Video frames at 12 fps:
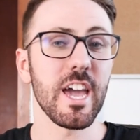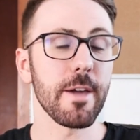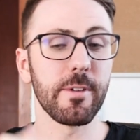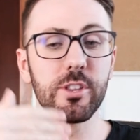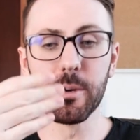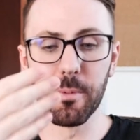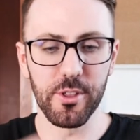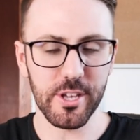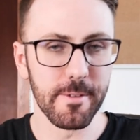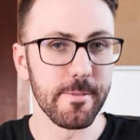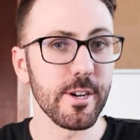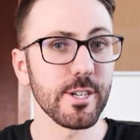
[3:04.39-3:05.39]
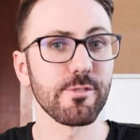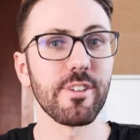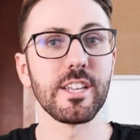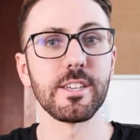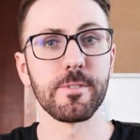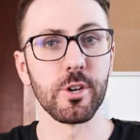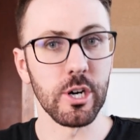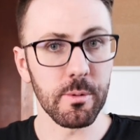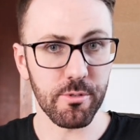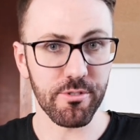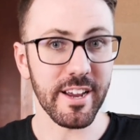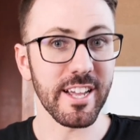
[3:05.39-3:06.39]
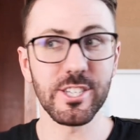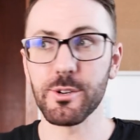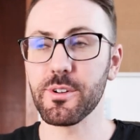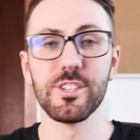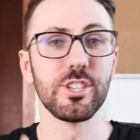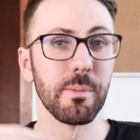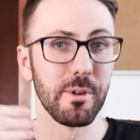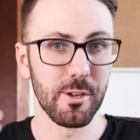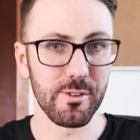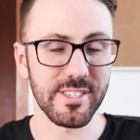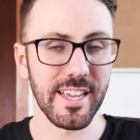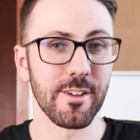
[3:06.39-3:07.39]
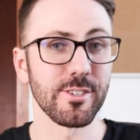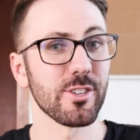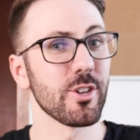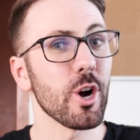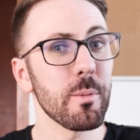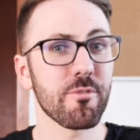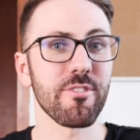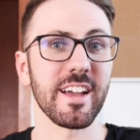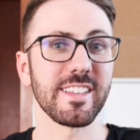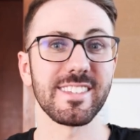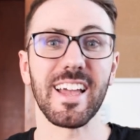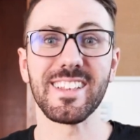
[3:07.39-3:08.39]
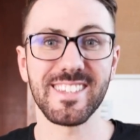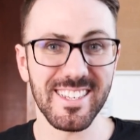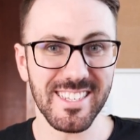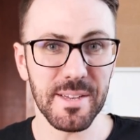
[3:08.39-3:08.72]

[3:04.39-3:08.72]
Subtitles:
If you double the conversion rate of your upgrades, you can double your sales on your upgrades. It's that